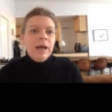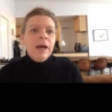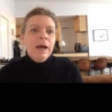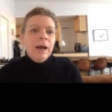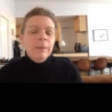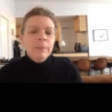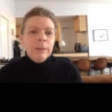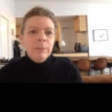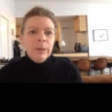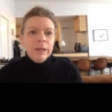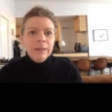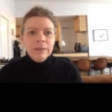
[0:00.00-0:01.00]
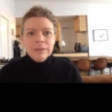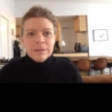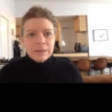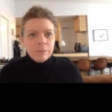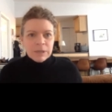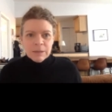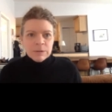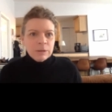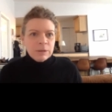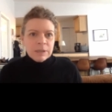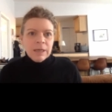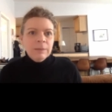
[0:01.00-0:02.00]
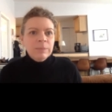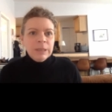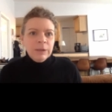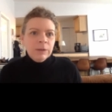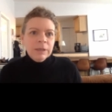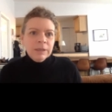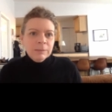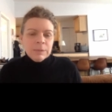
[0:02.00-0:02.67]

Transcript: But sometimes there's that period in